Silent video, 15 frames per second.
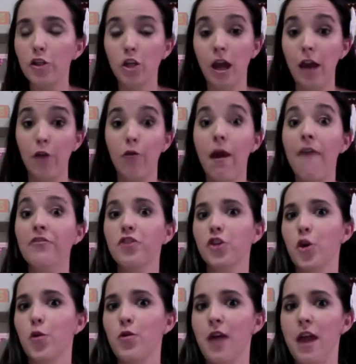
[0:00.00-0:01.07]
a craft
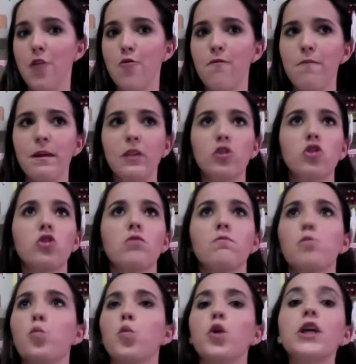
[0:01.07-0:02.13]
show that you've been
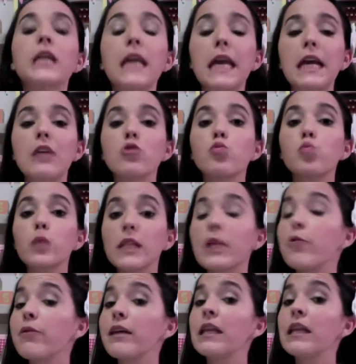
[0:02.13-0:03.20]
working really
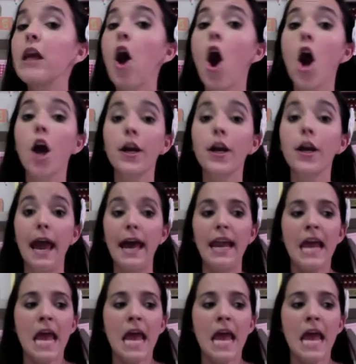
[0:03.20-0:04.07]
really hard at,